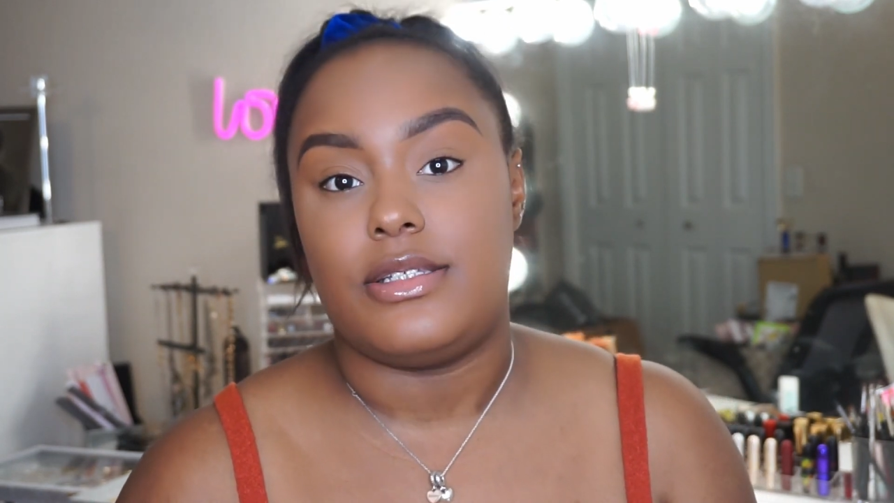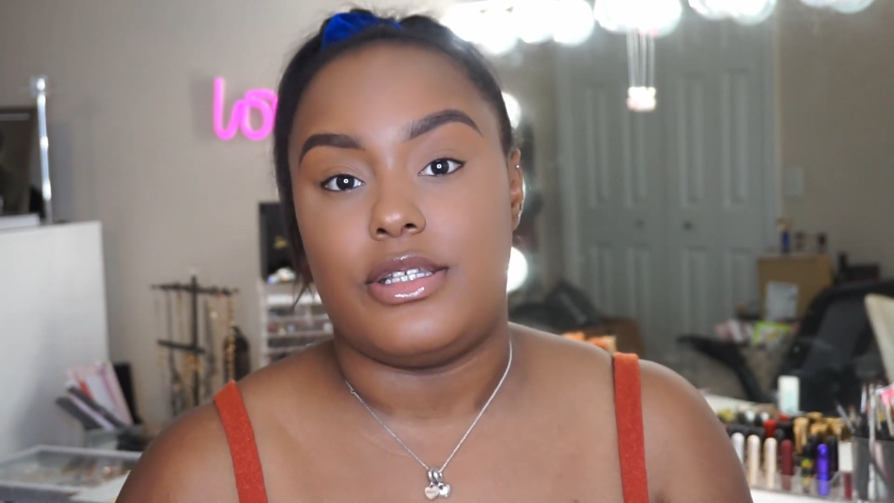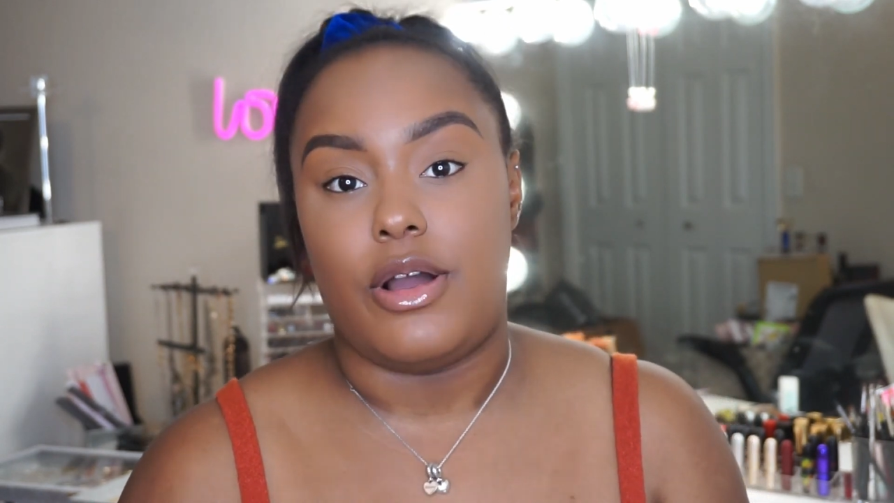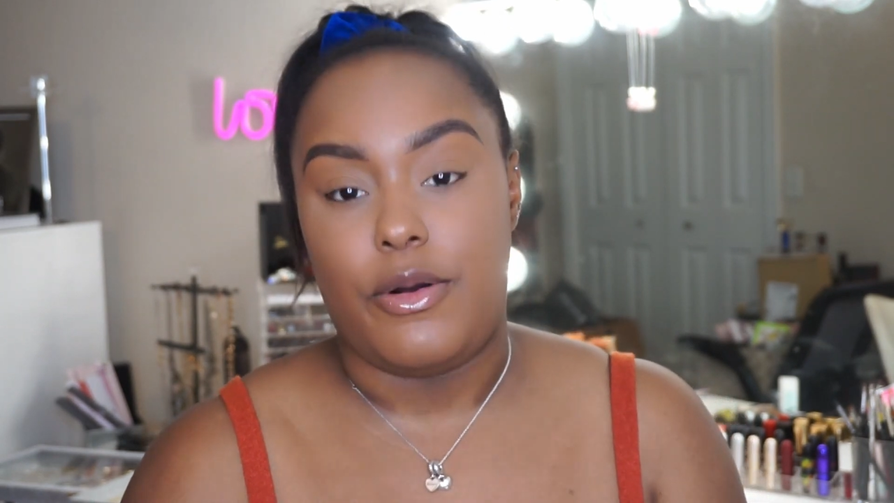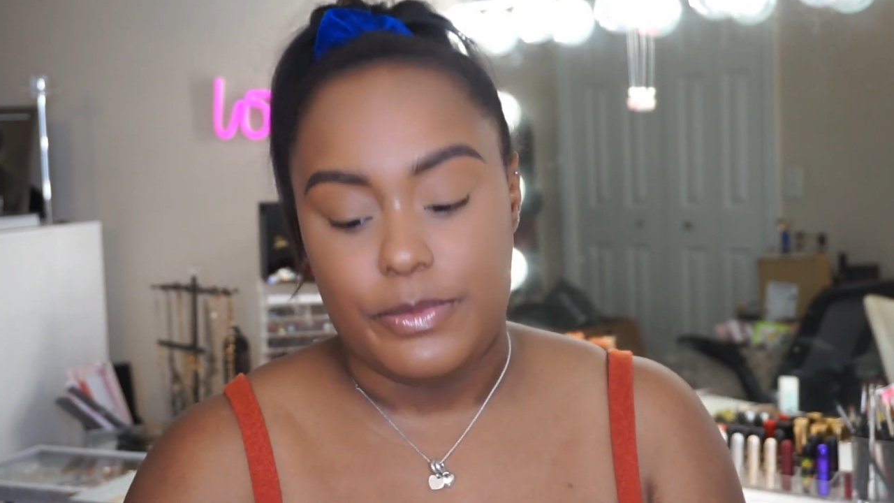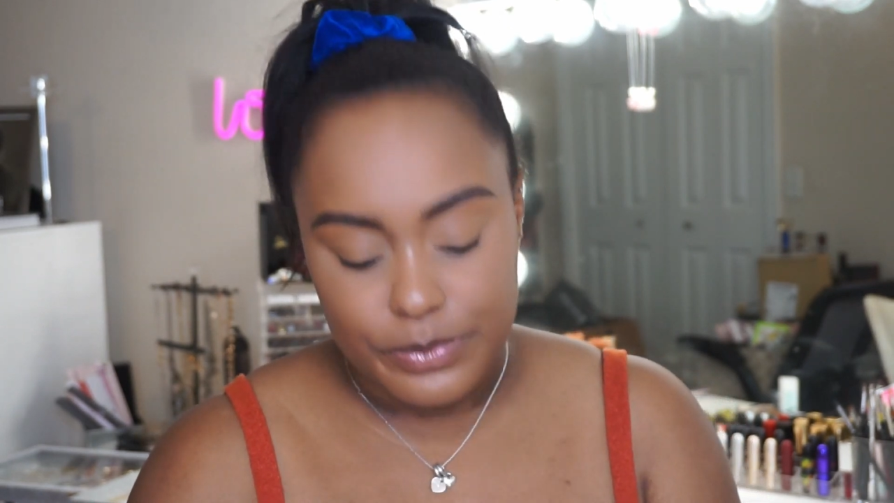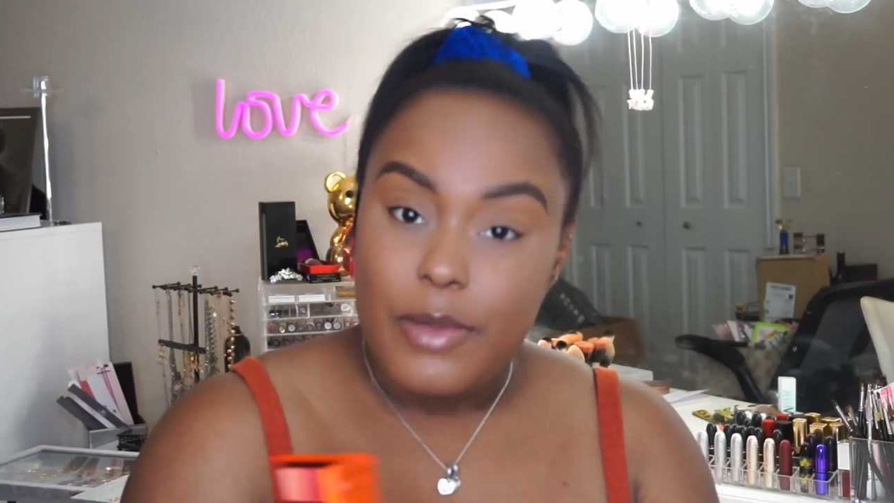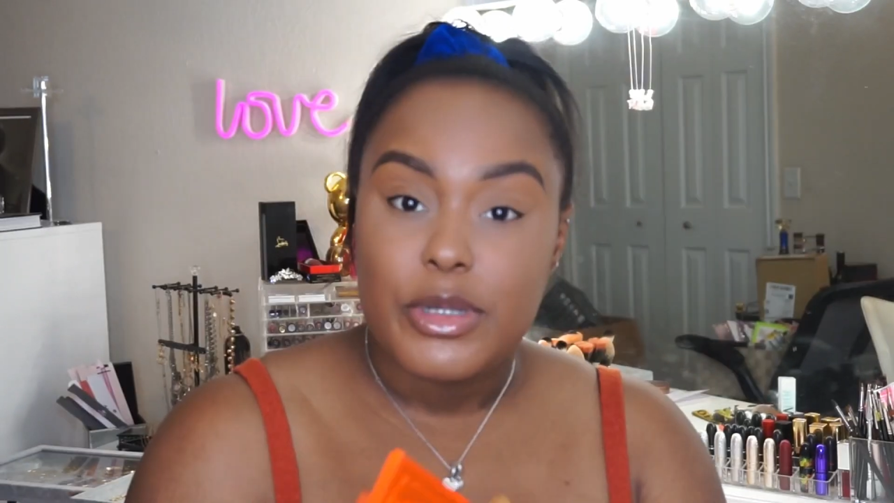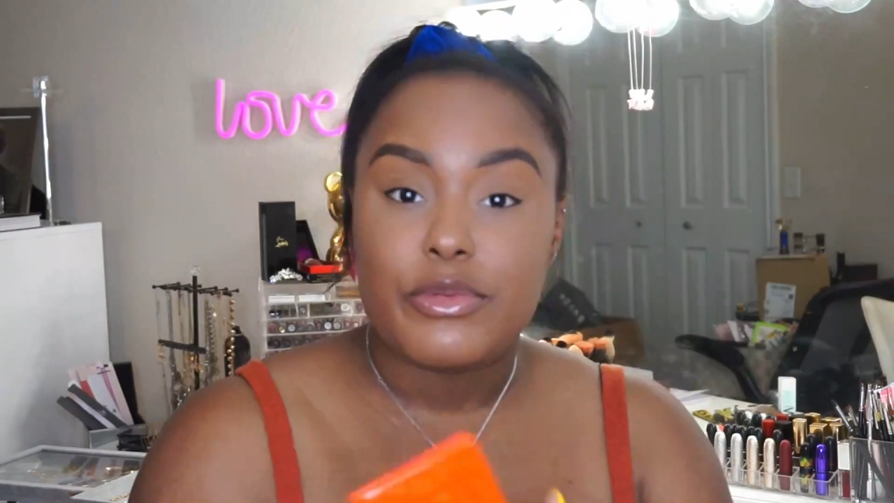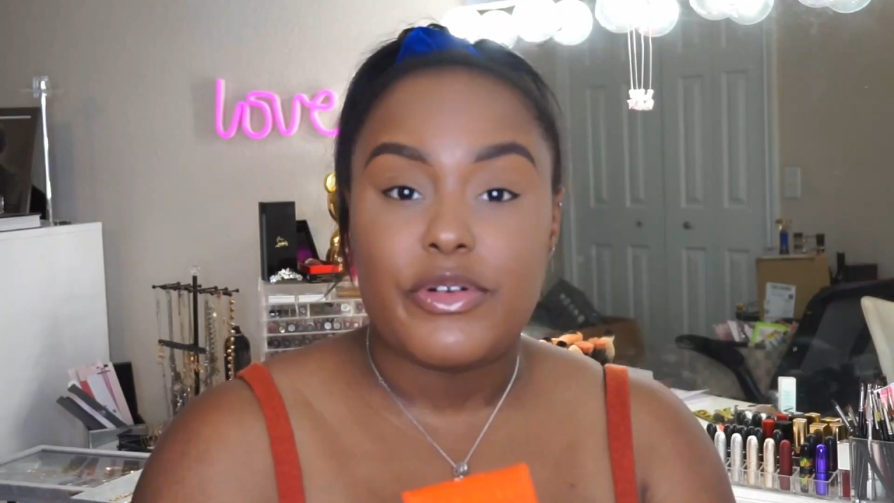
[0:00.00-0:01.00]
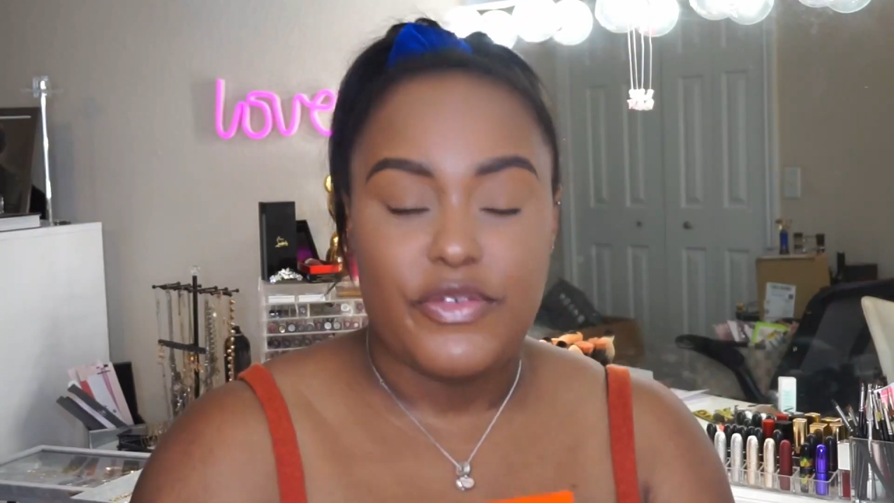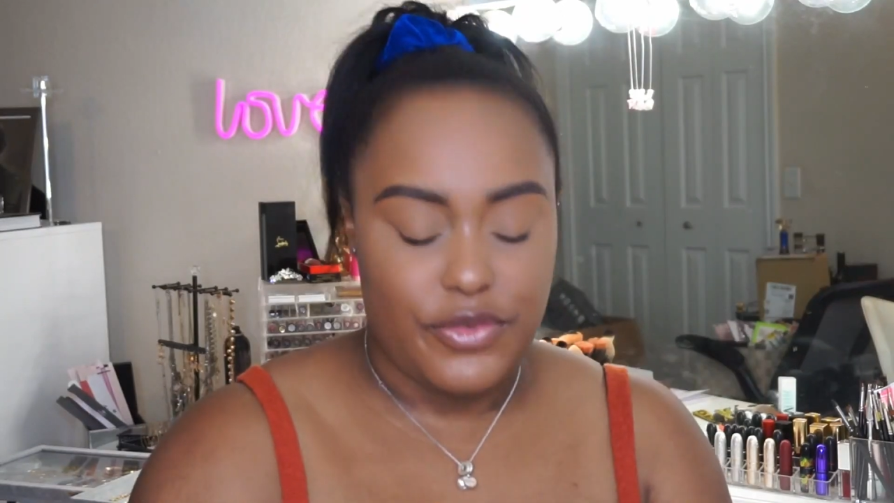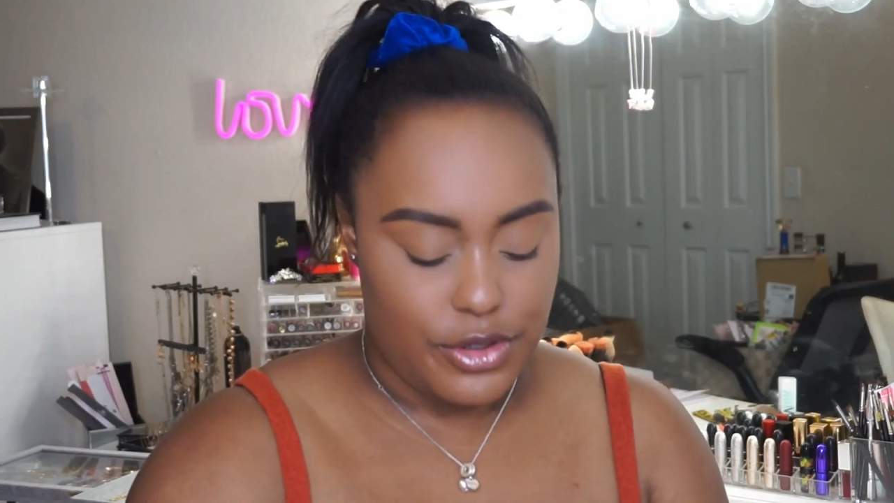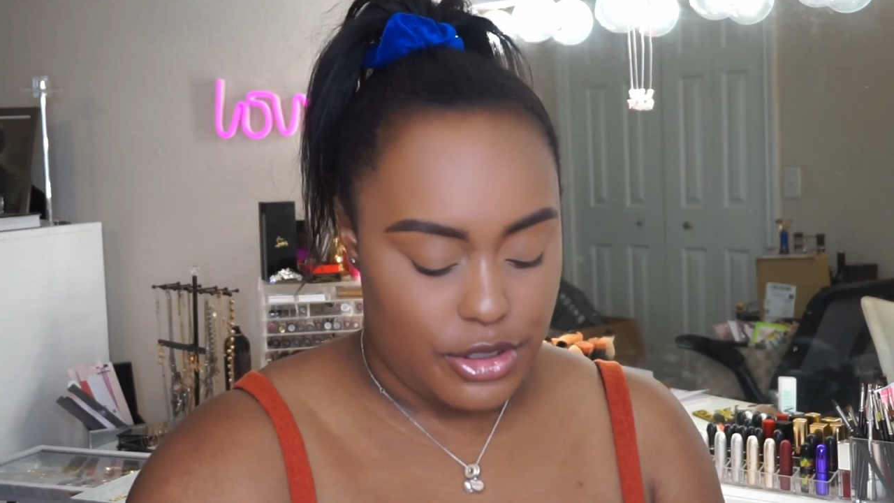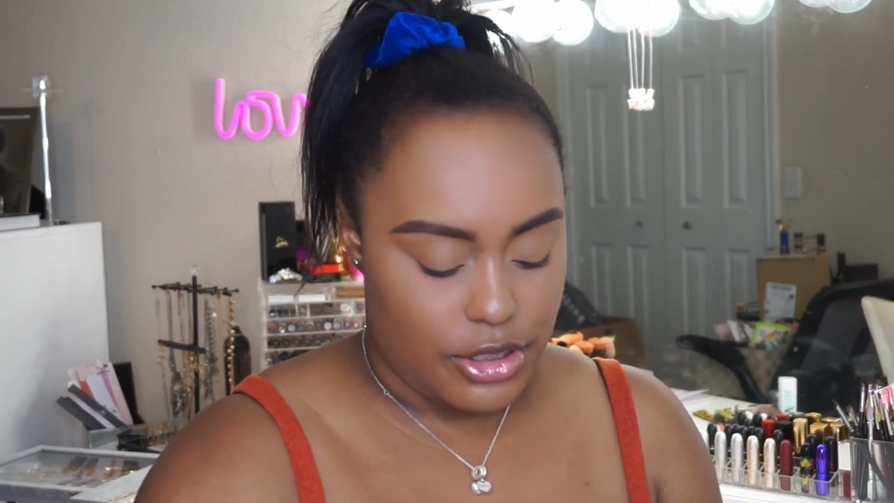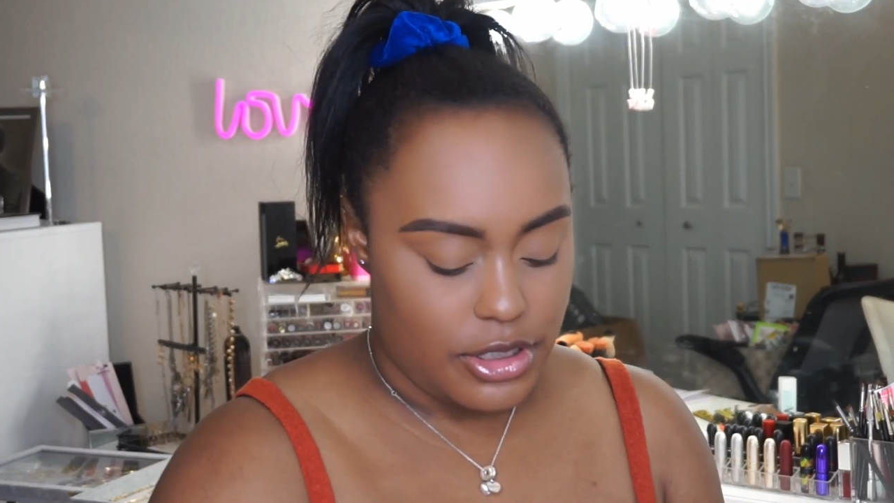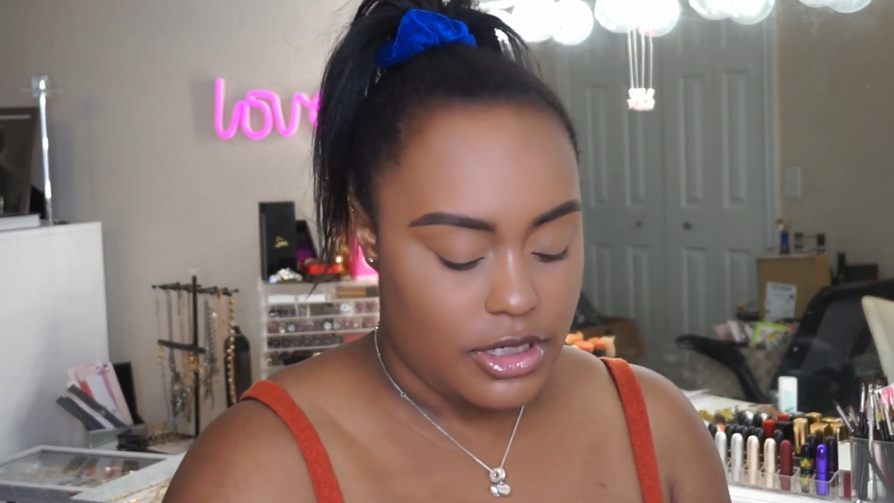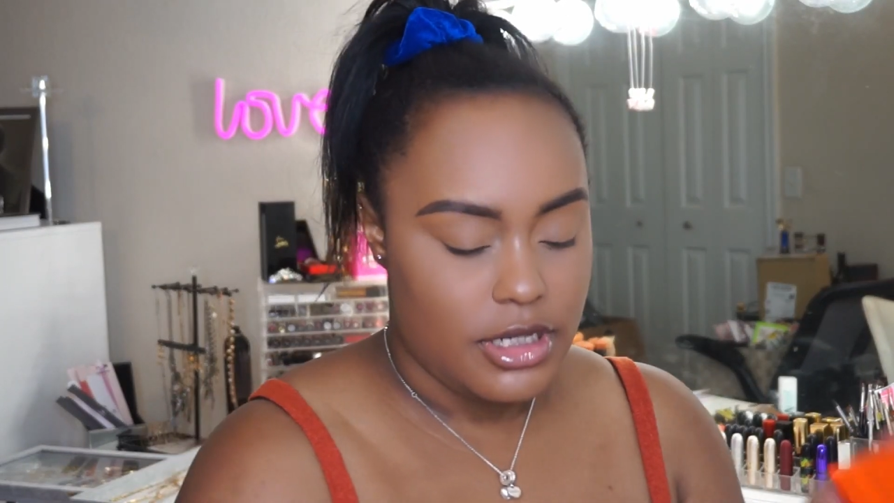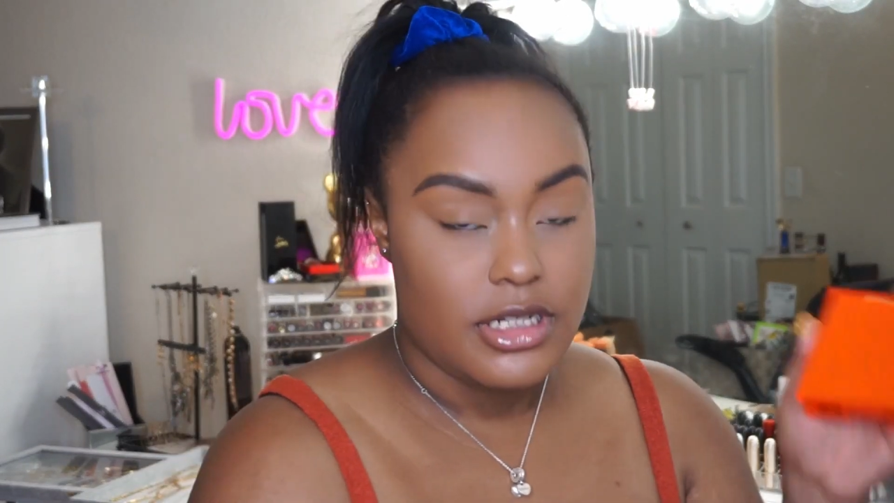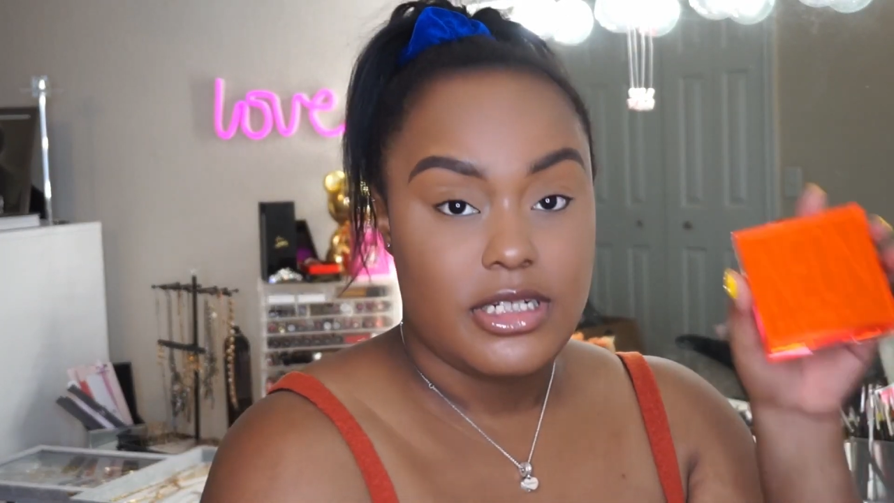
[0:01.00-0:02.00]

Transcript: So I'm gonna refer